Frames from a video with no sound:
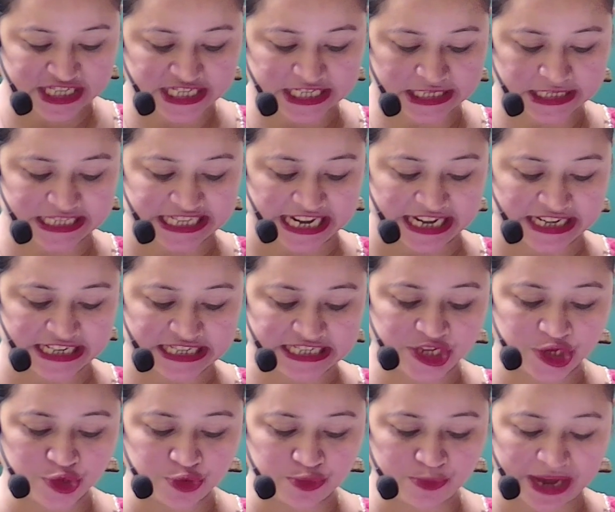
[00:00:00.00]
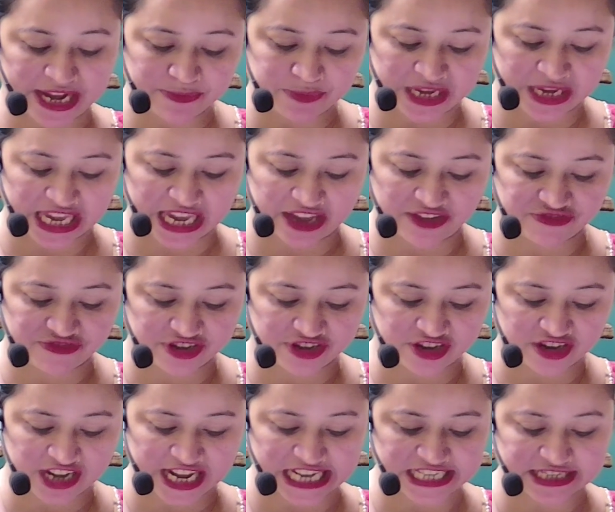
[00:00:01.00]
It studies human
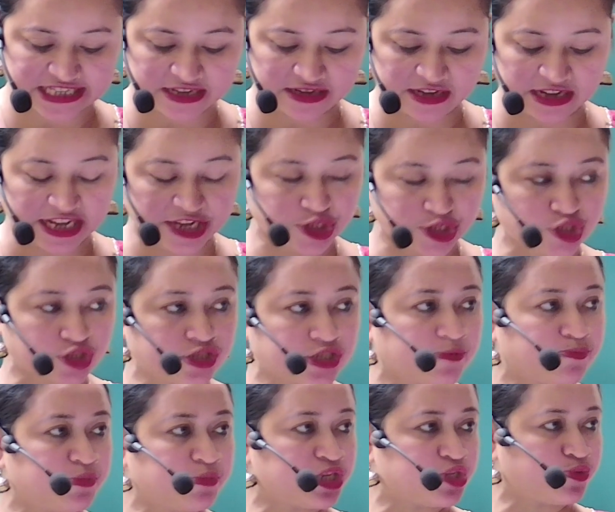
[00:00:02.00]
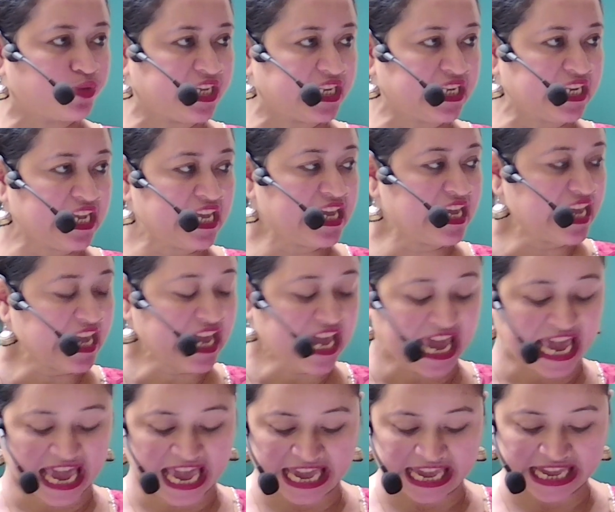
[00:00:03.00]
behavior as a relationship between
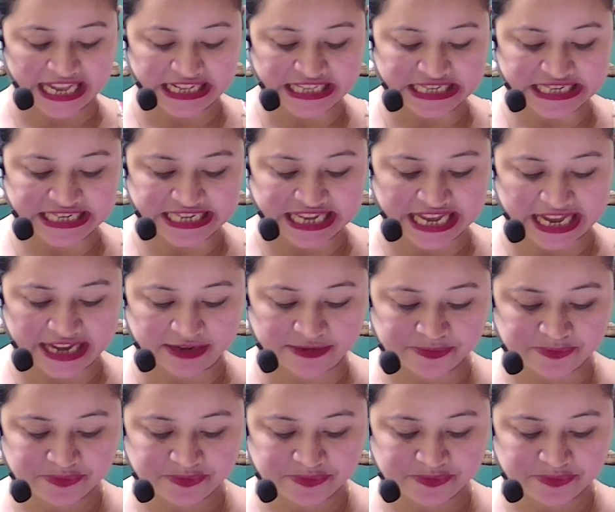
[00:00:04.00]
ends and